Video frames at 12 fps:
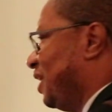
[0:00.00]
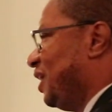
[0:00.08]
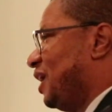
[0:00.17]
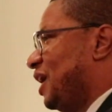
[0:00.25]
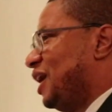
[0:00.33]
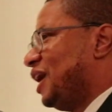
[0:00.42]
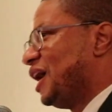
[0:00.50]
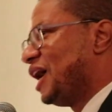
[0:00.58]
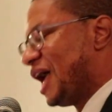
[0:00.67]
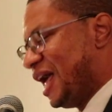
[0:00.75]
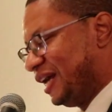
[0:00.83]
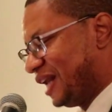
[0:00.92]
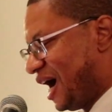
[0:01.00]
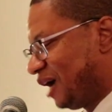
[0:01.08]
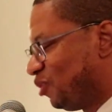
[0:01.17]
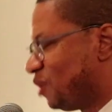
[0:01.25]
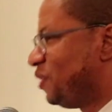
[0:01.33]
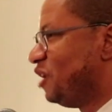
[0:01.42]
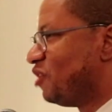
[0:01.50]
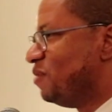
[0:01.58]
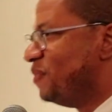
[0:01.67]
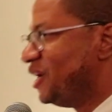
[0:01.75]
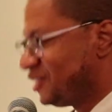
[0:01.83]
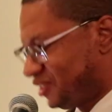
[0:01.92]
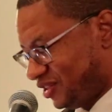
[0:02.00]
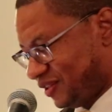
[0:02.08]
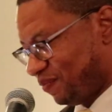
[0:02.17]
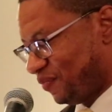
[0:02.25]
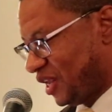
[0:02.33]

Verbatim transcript: Amen. And I would be remiss